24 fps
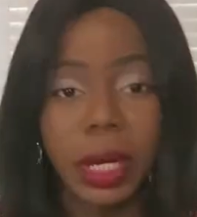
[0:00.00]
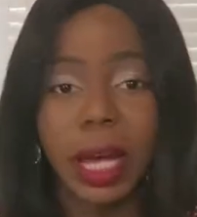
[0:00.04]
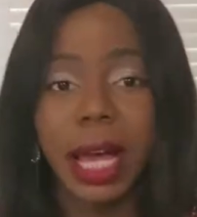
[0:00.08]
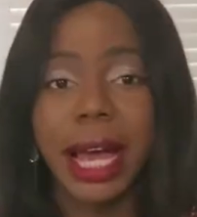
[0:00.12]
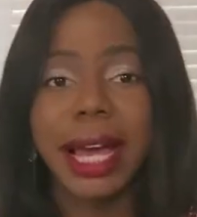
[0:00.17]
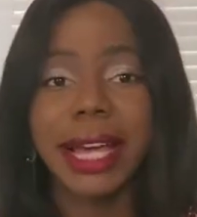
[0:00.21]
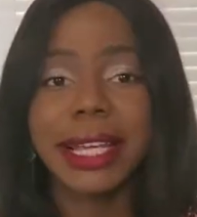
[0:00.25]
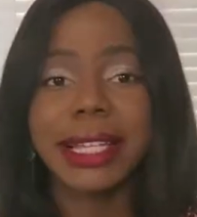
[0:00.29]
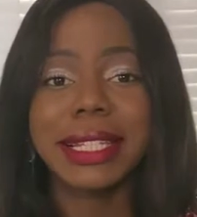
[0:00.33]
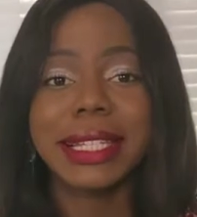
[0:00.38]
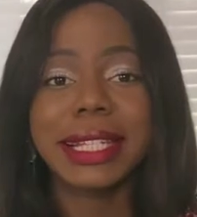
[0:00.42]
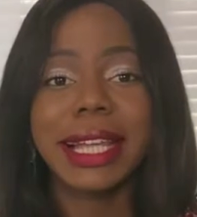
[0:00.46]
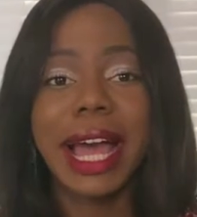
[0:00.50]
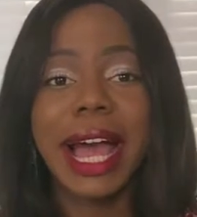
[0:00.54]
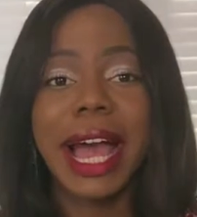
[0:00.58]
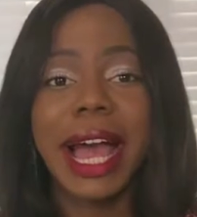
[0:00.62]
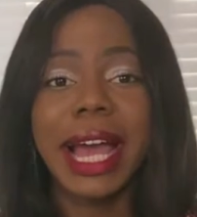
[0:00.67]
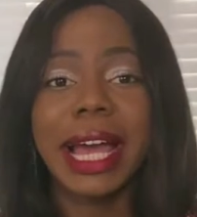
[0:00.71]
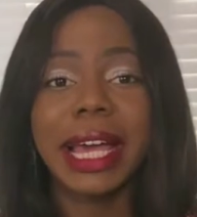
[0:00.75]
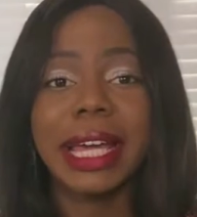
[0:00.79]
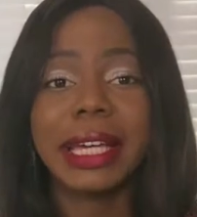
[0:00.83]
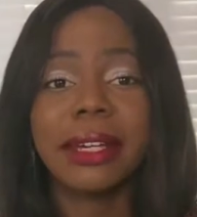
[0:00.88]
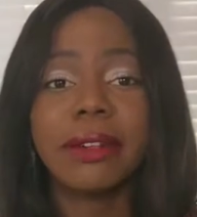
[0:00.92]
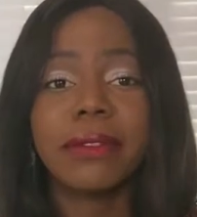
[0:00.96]
guys,
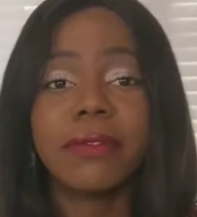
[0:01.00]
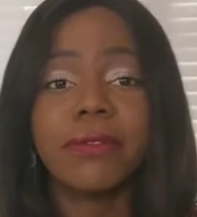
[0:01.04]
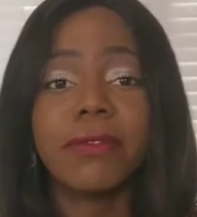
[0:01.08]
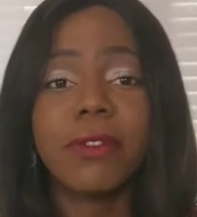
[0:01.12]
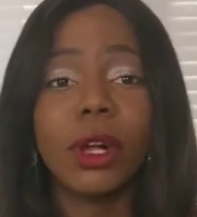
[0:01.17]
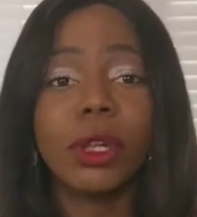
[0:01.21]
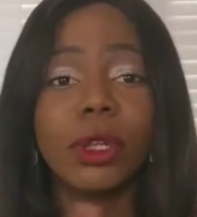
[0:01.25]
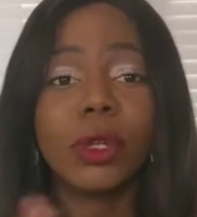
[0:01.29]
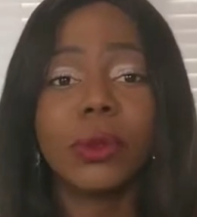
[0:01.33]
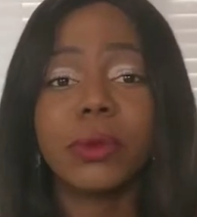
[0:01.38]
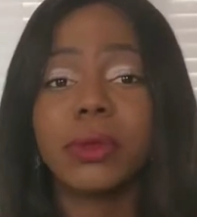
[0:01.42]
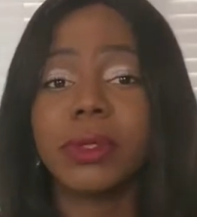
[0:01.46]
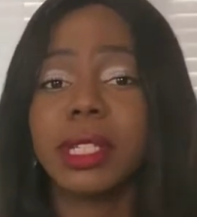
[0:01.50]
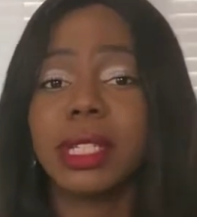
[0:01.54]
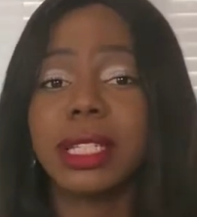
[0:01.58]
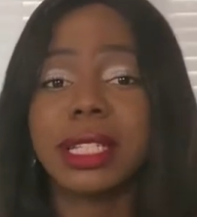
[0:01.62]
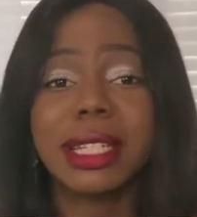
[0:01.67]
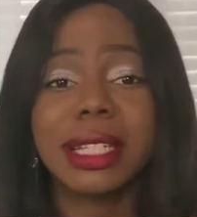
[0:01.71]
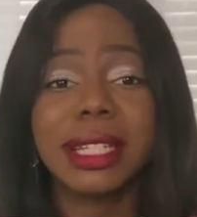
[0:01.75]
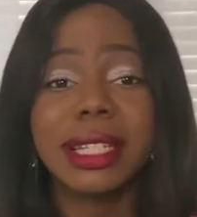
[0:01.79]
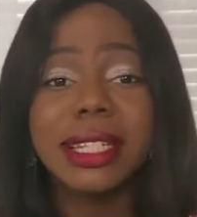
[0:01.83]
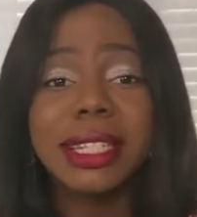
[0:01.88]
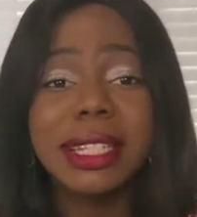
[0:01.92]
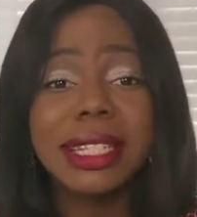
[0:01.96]
I followed the
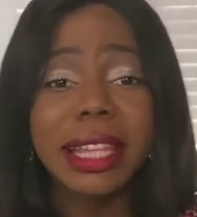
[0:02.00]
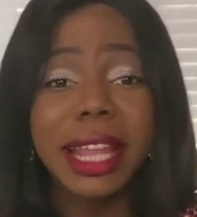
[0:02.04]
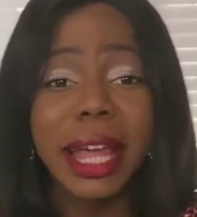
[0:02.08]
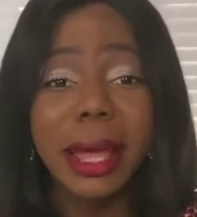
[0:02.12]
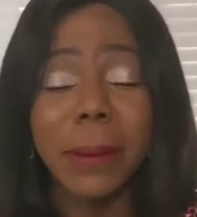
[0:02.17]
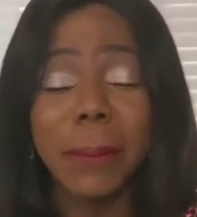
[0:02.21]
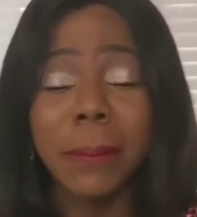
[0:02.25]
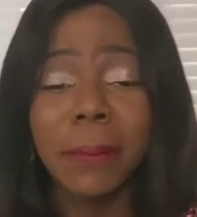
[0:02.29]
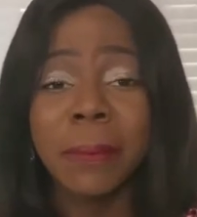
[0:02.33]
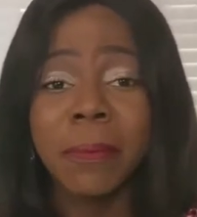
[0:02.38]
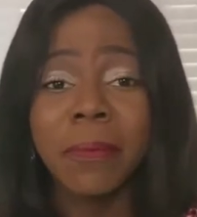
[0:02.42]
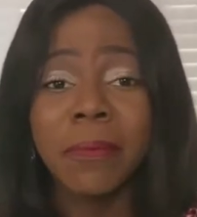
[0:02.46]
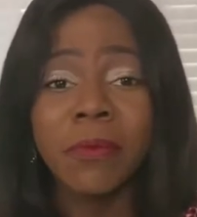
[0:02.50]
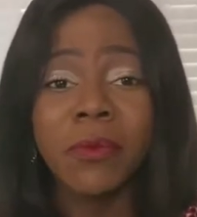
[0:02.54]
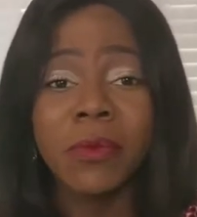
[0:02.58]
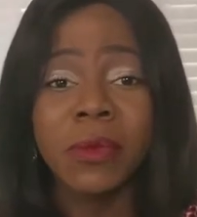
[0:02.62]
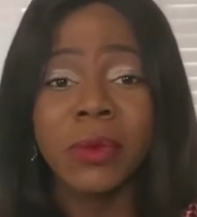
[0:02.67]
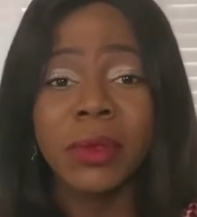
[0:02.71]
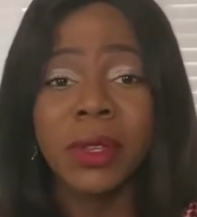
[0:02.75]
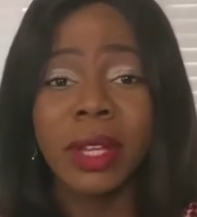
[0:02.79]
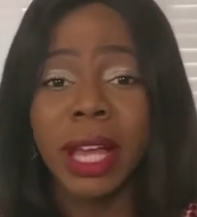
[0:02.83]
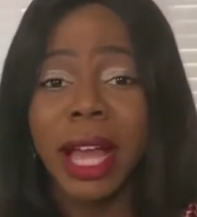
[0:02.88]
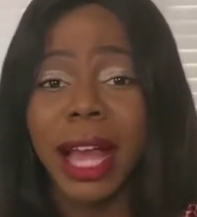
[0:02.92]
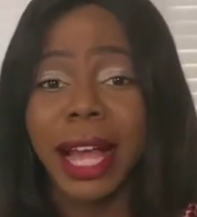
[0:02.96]
system
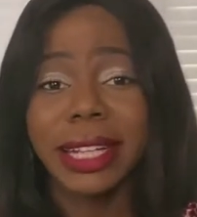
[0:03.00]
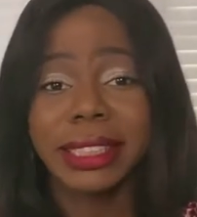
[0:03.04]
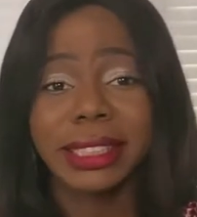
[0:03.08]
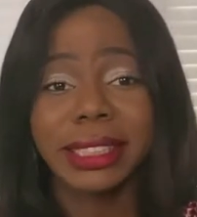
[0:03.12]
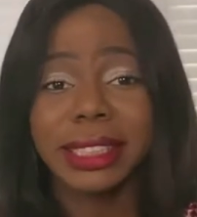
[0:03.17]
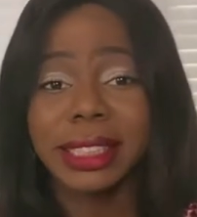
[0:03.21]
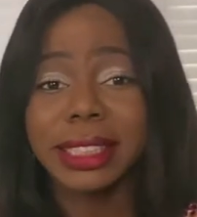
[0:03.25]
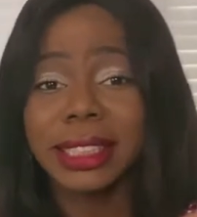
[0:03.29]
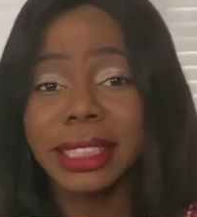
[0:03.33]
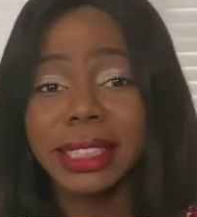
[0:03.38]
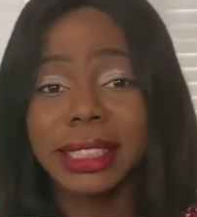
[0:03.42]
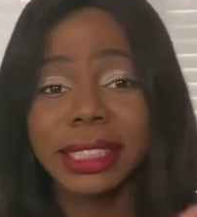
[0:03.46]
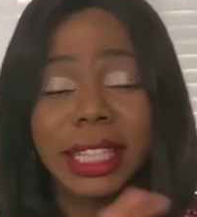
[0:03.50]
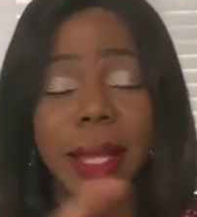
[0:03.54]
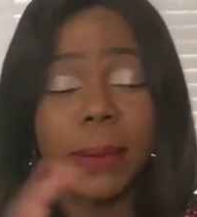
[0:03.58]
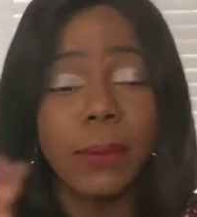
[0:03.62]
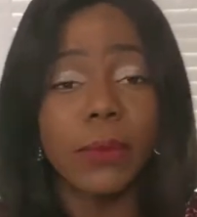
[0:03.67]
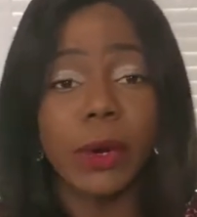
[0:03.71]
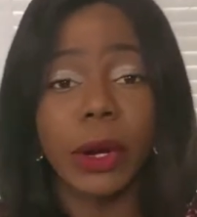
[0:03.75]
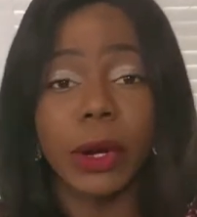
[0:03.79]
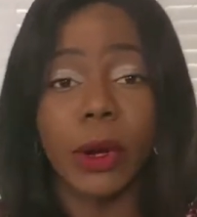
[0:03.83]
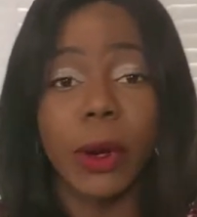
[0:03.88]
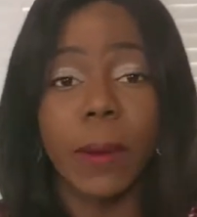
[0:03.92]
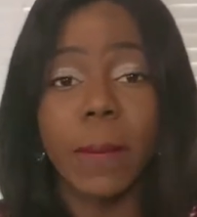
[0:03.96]
as the system
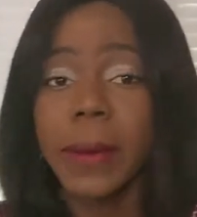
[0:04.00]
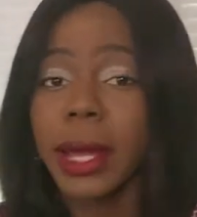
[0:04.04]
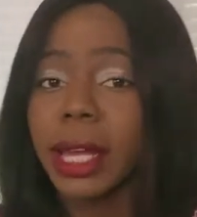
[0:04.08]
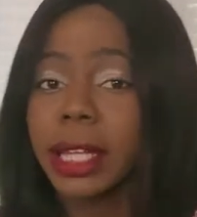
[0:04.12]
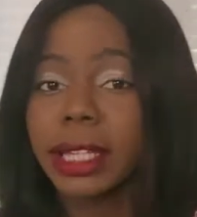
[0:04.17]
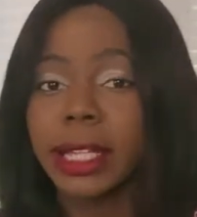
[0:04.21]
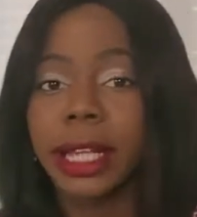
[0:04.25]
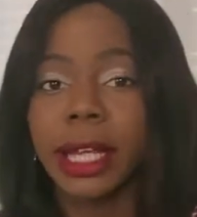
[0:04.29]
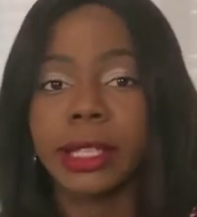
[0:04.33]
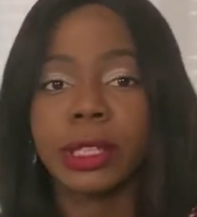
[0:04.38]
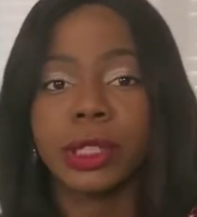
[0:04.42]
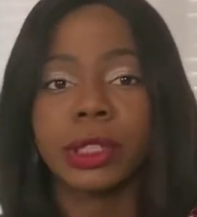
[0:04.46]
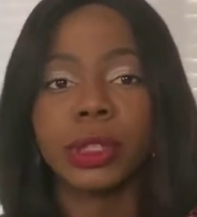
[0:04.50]
recommended.